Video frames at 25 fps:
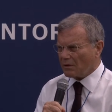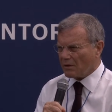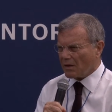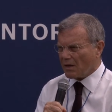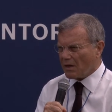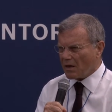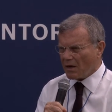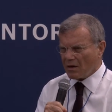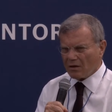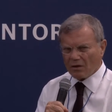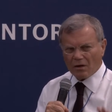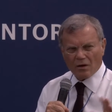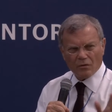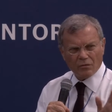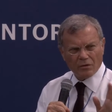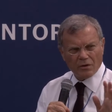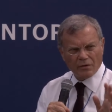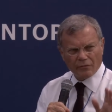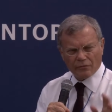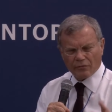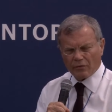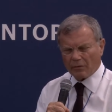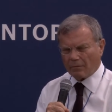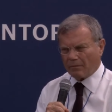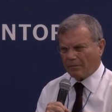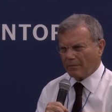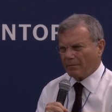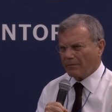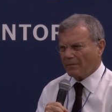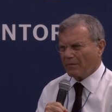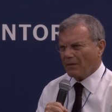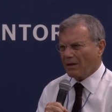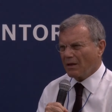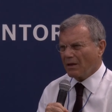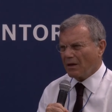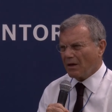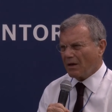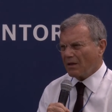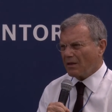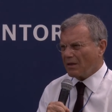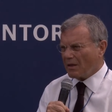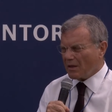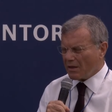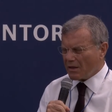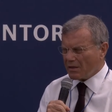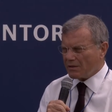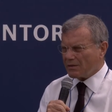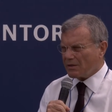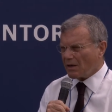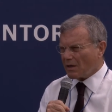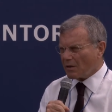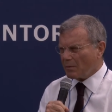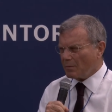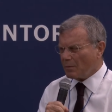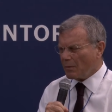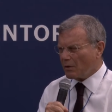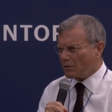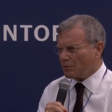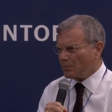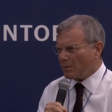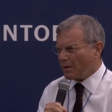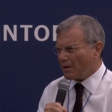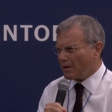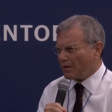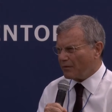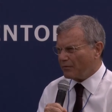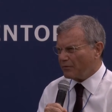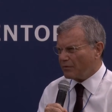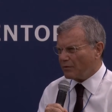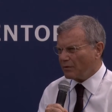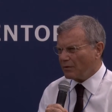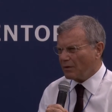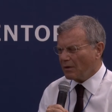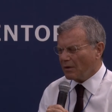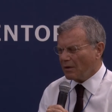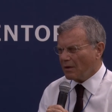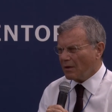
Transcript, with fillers: They are no different. And they're the second most powerful,